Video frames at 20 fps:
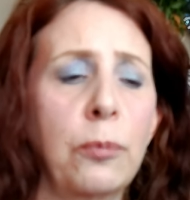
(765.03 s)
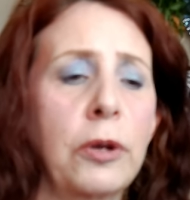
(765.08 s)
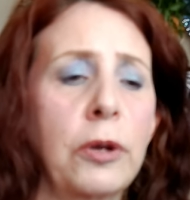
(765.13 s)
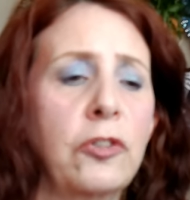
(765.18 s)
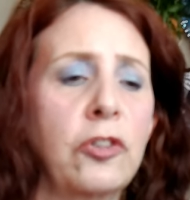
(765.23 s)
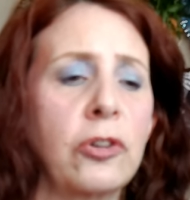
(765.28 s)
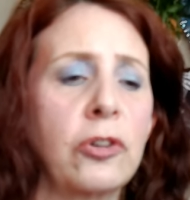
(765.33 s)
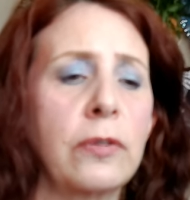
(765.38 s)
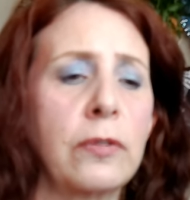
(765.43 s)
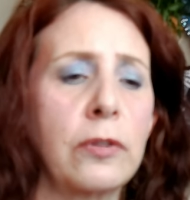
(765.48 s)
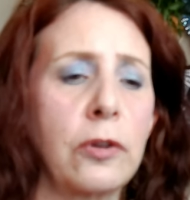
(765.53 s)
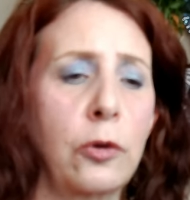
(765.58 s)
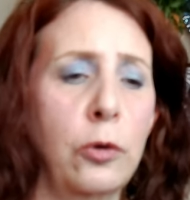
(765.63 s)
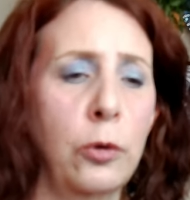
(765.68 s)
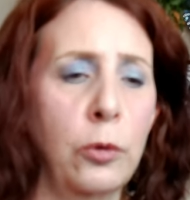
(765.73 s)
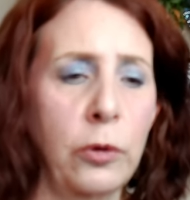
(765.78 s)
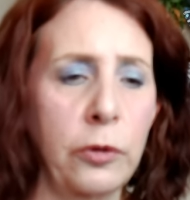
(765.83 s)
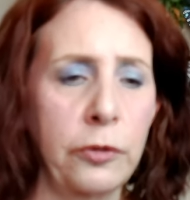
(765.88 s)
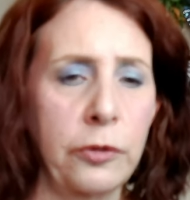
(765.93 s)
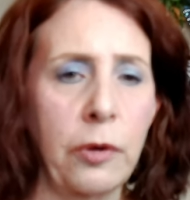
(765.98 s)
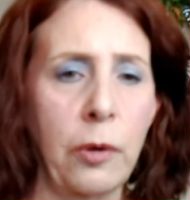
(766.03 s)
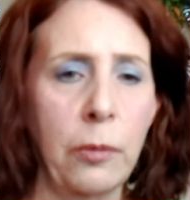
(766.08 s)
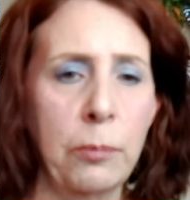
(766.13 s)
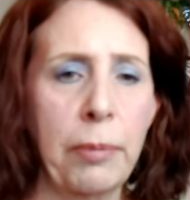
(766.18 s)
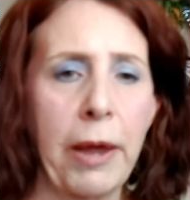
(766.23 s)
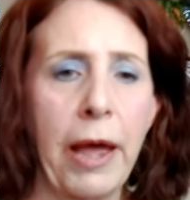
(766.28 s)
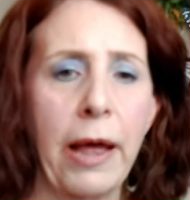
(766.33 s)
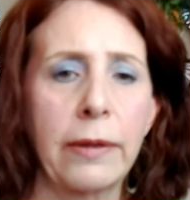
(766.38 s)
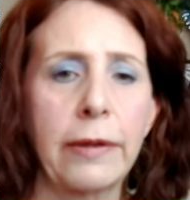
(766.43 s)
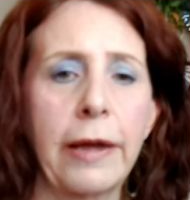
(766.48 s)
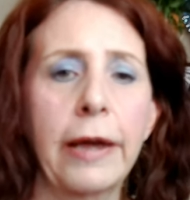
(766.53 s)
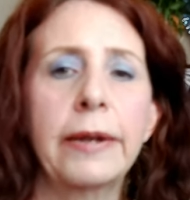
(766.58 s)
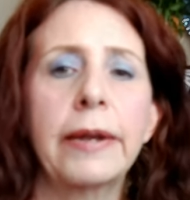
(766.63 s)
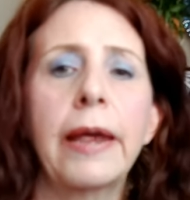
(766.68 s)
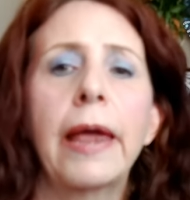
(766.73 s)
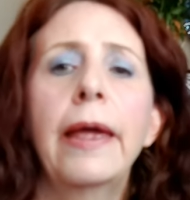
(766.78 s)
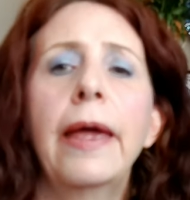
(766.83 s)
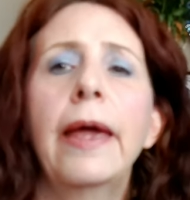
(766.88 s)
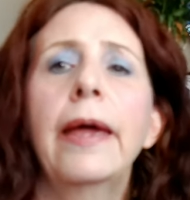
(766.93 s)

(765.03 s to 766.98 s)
which is a cool tone palette.